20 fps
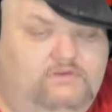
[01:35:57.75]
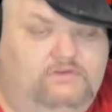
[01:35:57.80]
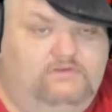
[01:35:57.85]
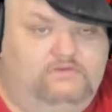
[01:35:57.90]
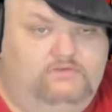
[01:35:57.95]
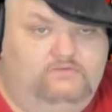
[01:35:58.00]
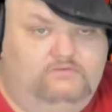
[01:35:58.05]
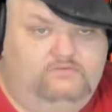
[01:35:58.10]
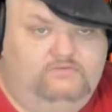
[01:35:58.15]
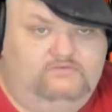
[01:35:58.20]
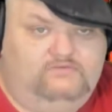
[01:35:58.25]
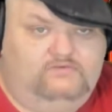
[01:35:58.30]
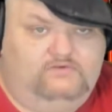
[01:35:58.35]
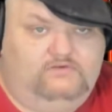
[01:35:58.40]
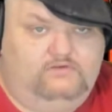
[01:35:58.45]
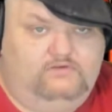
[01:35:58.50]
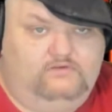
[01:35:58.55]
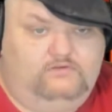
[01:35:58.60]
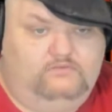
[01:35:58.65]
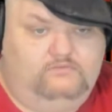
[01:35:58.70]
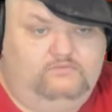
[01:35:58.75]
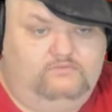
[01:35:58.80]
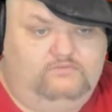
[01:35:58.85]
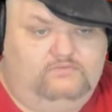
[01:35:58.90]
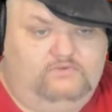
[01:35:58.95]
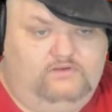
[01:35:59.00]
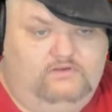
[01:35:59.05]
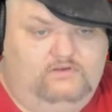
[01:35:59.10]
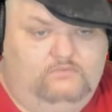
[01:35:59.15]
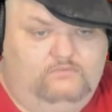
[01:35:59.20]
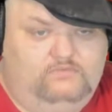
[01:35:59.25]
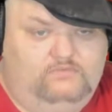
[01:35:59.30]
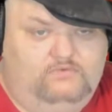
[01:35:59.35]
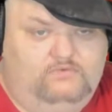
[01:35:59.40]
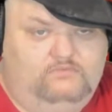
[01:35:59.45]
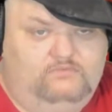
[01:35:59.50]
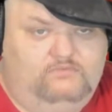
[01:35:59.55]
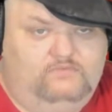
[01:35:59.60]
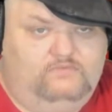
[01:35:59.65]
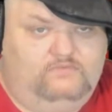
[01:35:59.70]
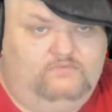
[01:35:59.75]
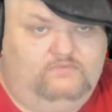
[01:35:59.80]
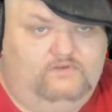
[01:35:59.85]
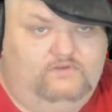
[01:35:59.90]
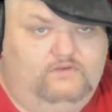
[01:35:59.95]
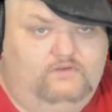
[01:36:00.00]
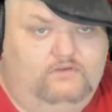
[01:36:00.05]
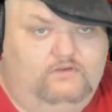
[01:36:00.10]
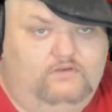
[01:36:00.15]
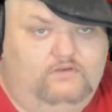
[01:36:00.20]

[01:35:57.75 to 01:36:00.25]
killed it. Oh damn! Well, don't do that.